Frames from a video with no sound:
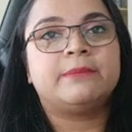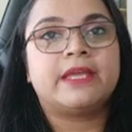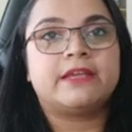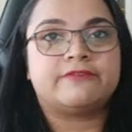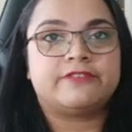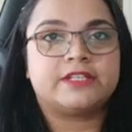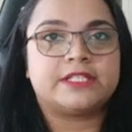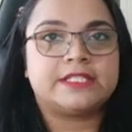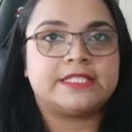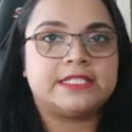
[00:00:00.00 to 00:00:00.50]

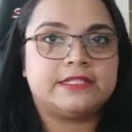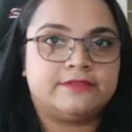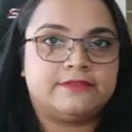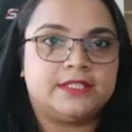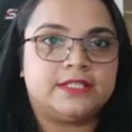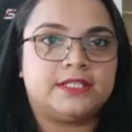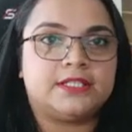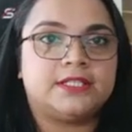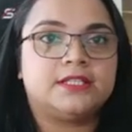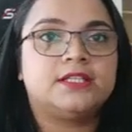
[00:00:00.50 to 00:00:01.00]

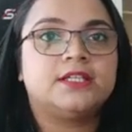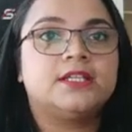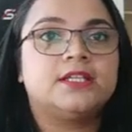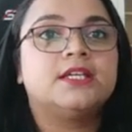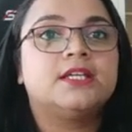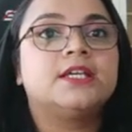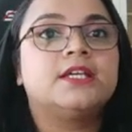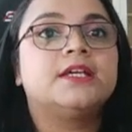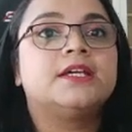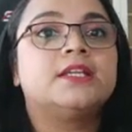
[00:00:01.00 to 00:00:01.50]
effectively.
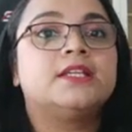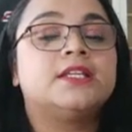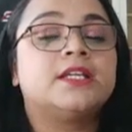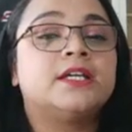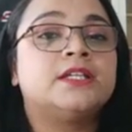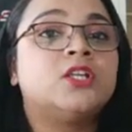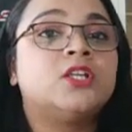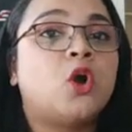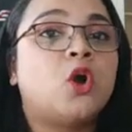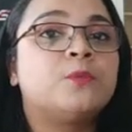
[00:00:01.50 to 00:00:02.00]

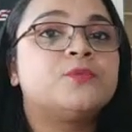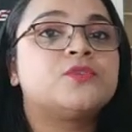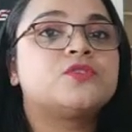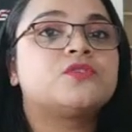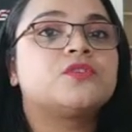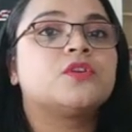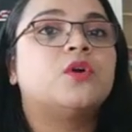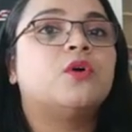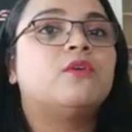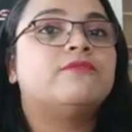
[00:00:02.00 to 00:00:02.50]
Nunn
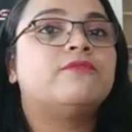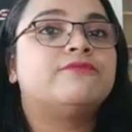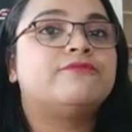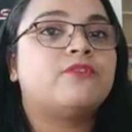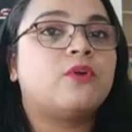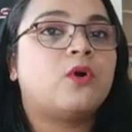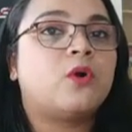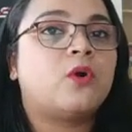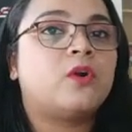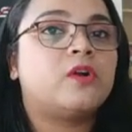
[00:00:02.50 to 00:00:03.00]
opts
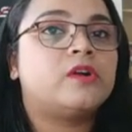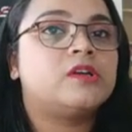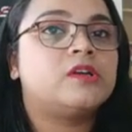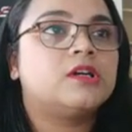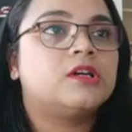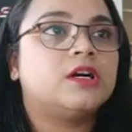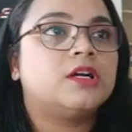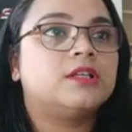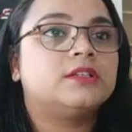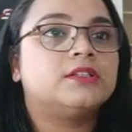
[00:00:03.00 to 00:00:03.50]

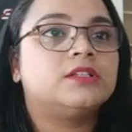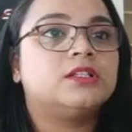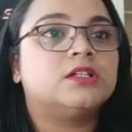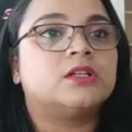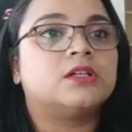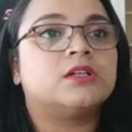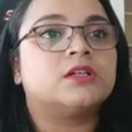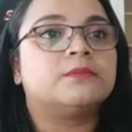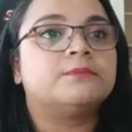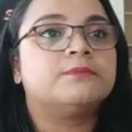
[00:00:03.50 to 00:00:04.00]
for
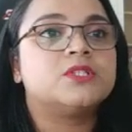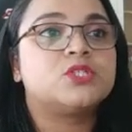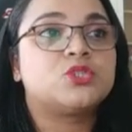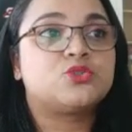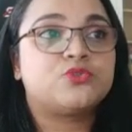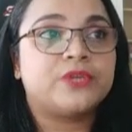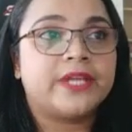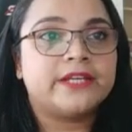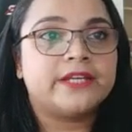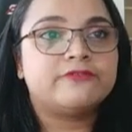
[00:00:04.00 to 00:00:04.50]
the
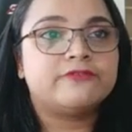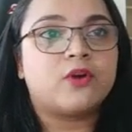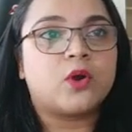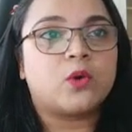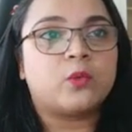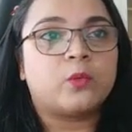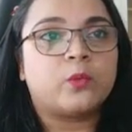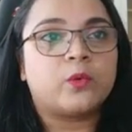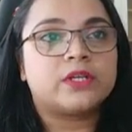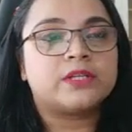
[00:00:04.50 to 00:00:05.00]

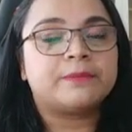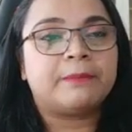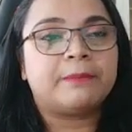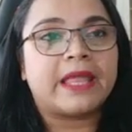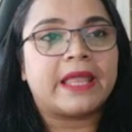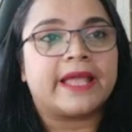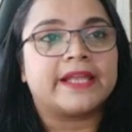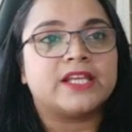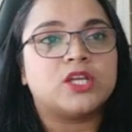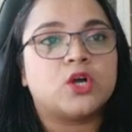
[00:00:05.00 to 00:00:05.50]
straightforward
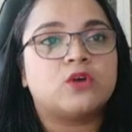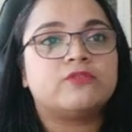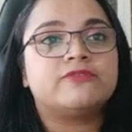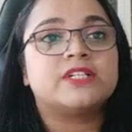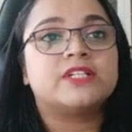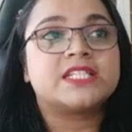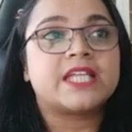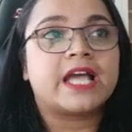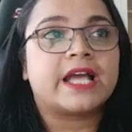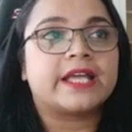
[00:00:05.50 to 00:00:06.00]
plan of
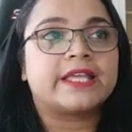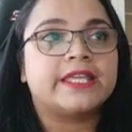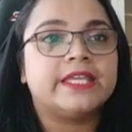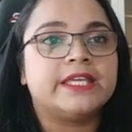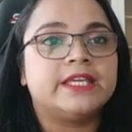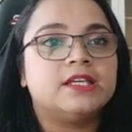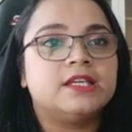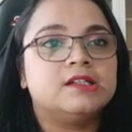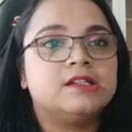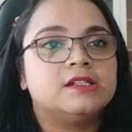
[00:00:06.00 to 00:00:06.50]

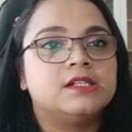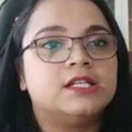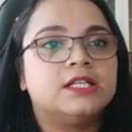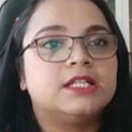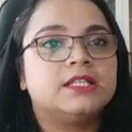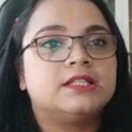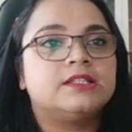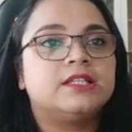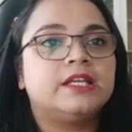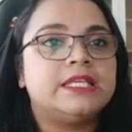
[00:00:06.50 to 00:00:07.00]
attacking
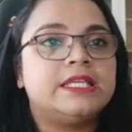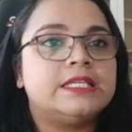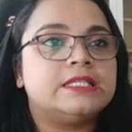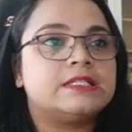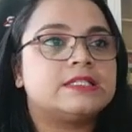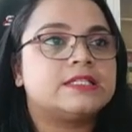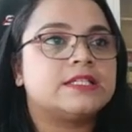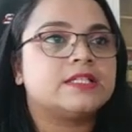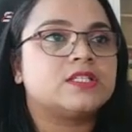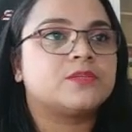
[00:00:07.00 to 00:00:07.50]
the
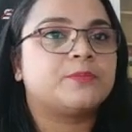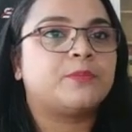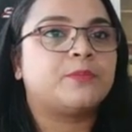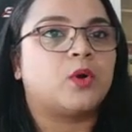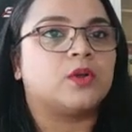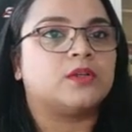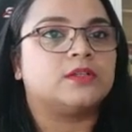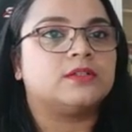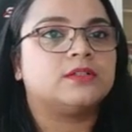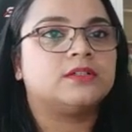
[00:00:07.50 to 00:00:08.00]
e6
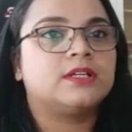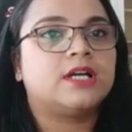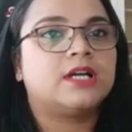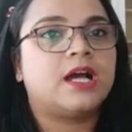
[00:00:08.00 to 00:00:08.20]
pawn,